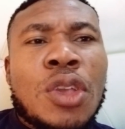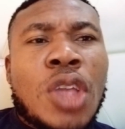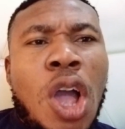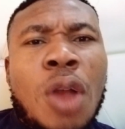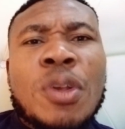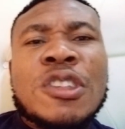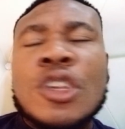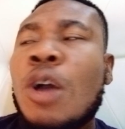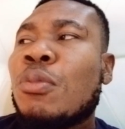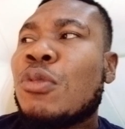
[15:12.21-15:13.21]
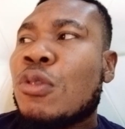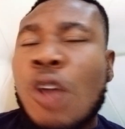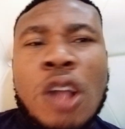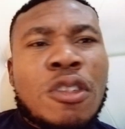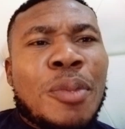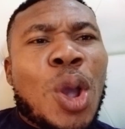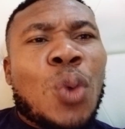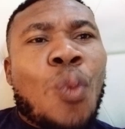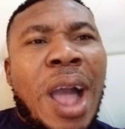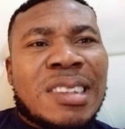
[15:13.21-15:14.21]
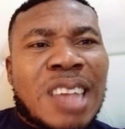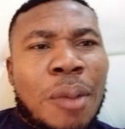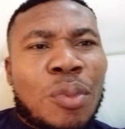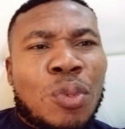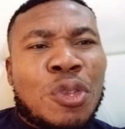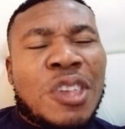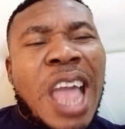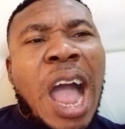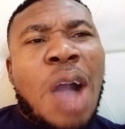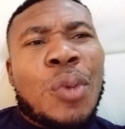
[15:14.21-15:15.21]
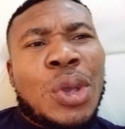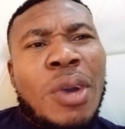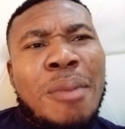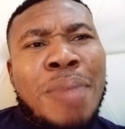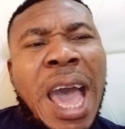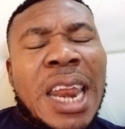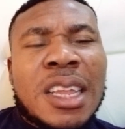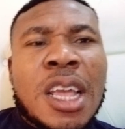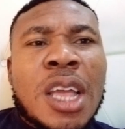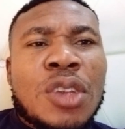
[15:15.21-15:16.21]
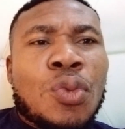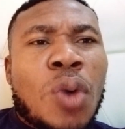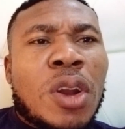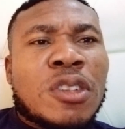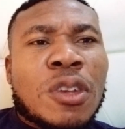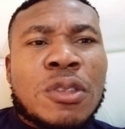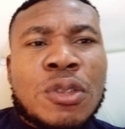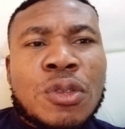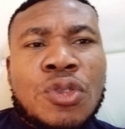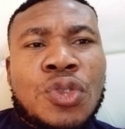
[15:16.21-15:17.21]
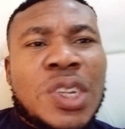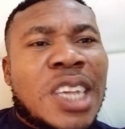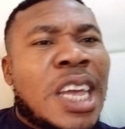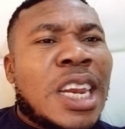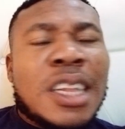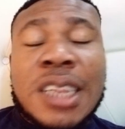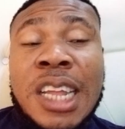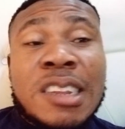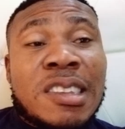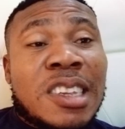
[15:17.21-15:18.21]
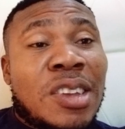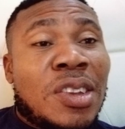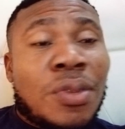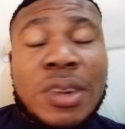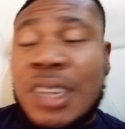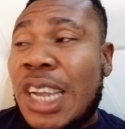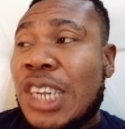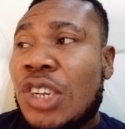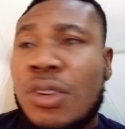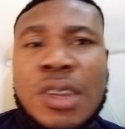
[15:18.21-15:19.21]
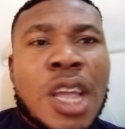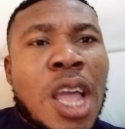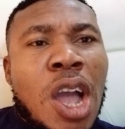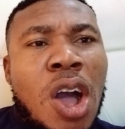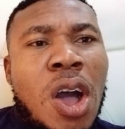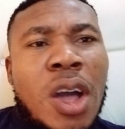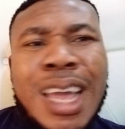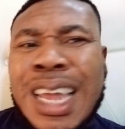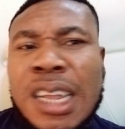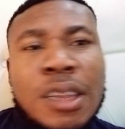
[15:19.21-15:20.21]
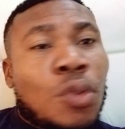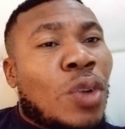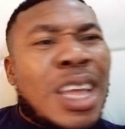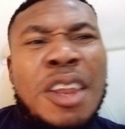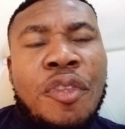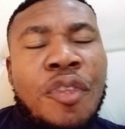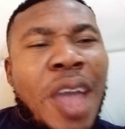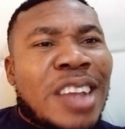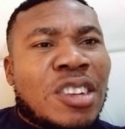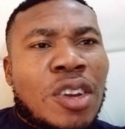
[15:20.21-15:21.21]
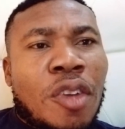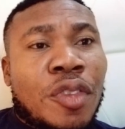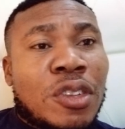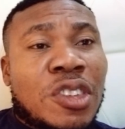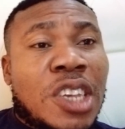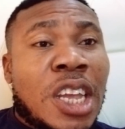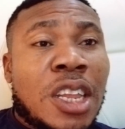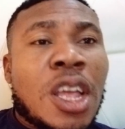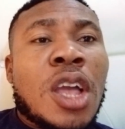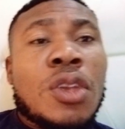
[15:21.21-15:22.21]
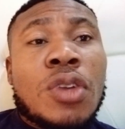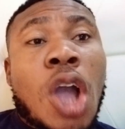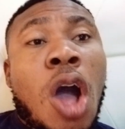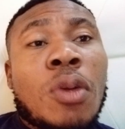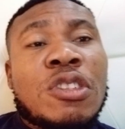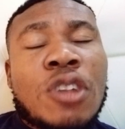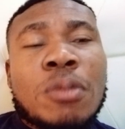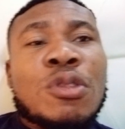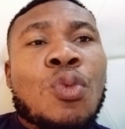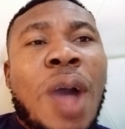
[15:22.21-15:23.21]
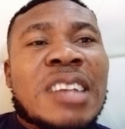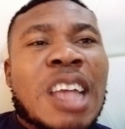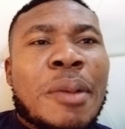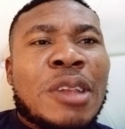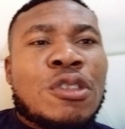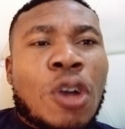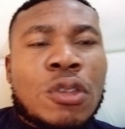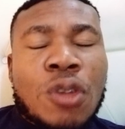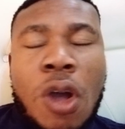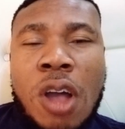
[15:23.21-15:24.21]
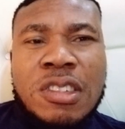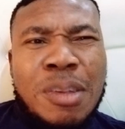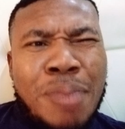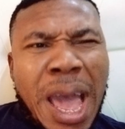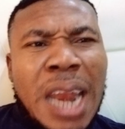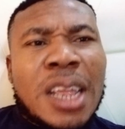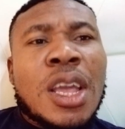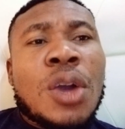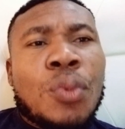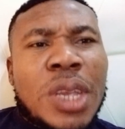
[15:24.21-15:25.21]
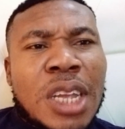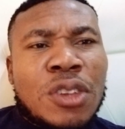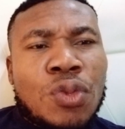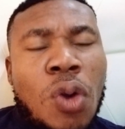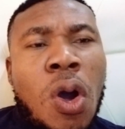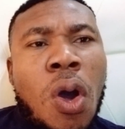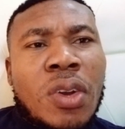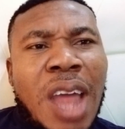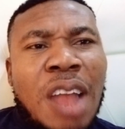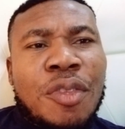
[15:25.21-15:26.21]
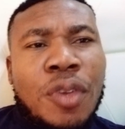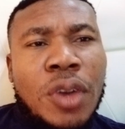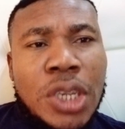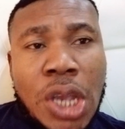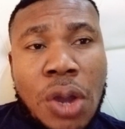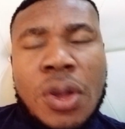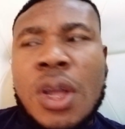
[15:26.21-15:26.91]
you can always come to talk to me on WhatsApp. We'll see how we go about it. You want us to treat any skin irritation, any infection of your skin, you can always come to WhatsApp and talk to us about it. We can do all that for you.